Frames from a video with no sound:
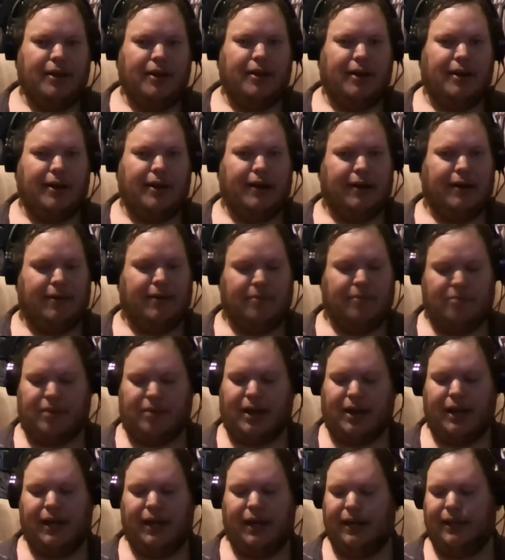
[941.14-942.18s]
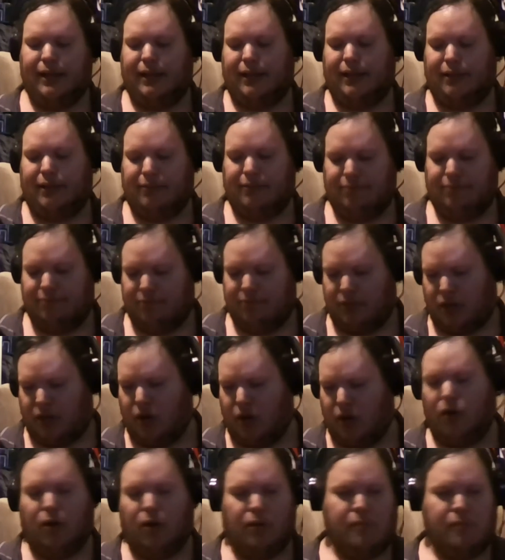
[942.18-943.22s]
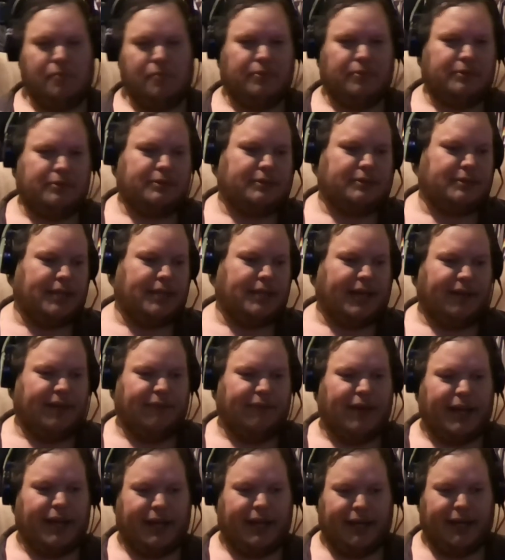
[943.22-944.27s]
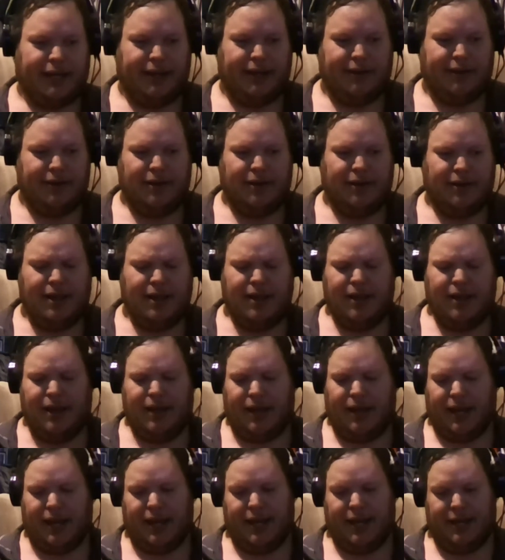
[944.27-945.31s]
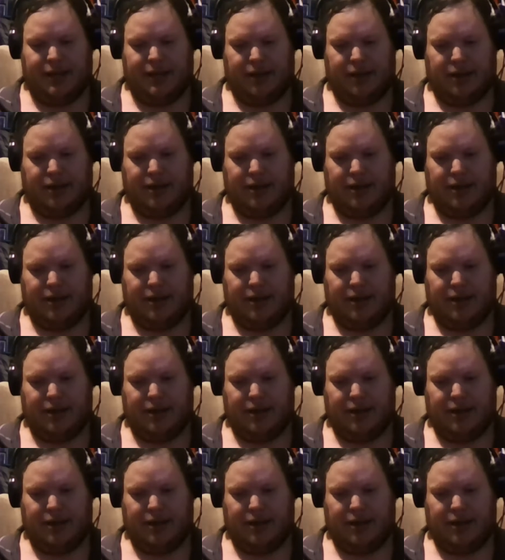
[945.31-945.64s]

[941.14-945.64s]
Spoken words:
I need to go home, take a Vicodin, and